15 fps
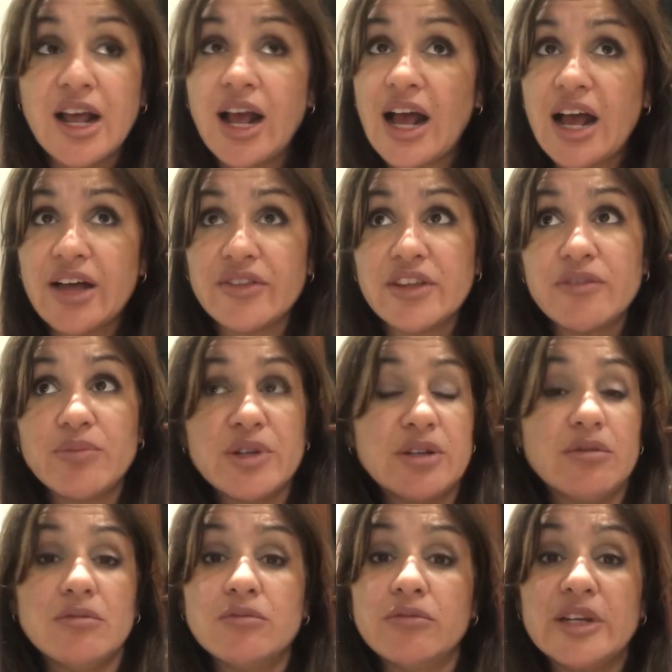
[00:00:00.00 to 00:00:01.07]
and they've
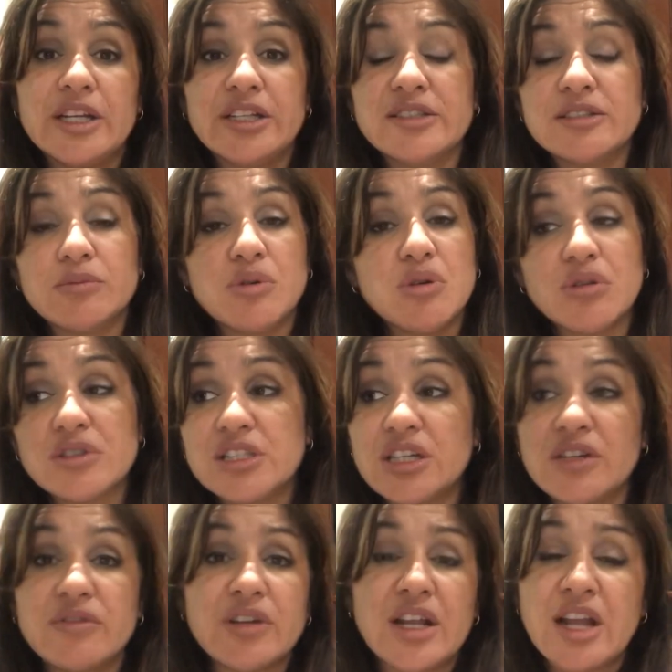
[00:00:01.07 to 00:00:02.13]
been really
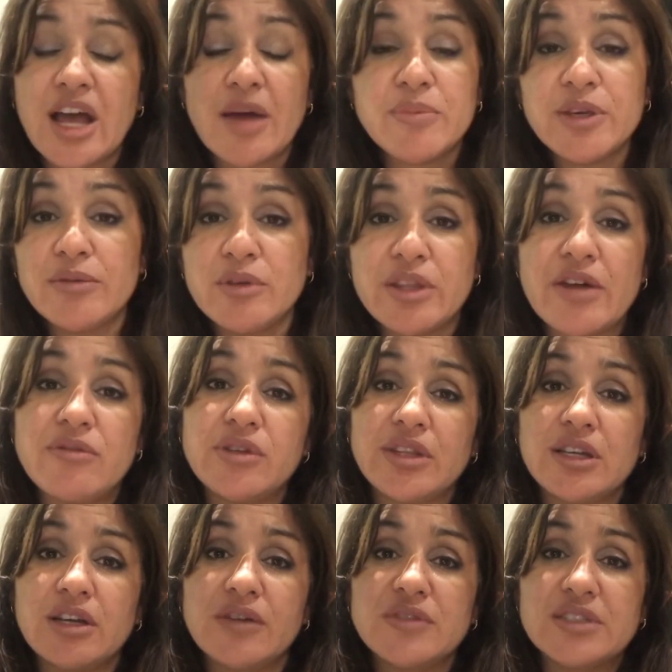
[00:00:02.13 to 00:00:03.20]
supportive and happy with
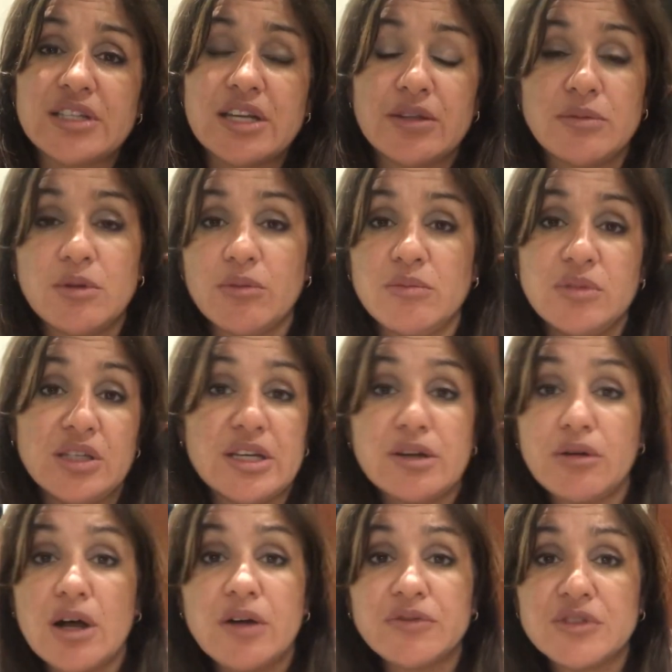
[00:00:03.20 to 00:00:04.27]
everything I've sent them year
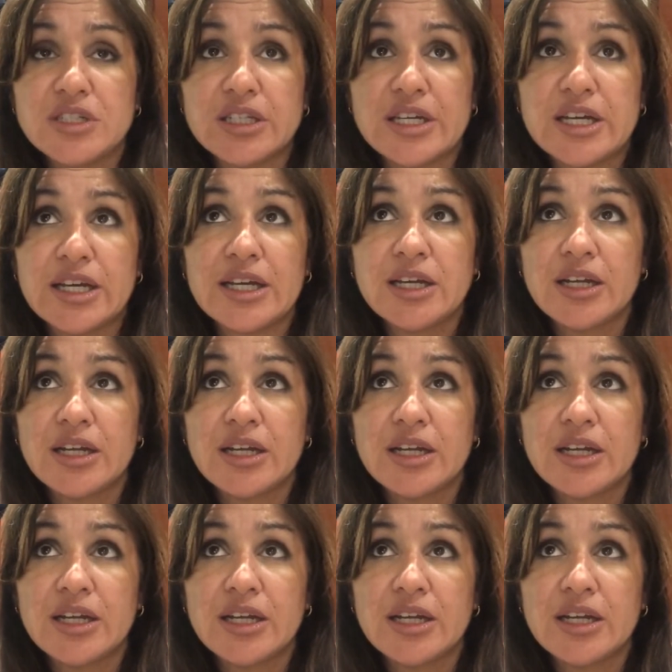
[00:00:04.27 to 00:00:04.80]
after year.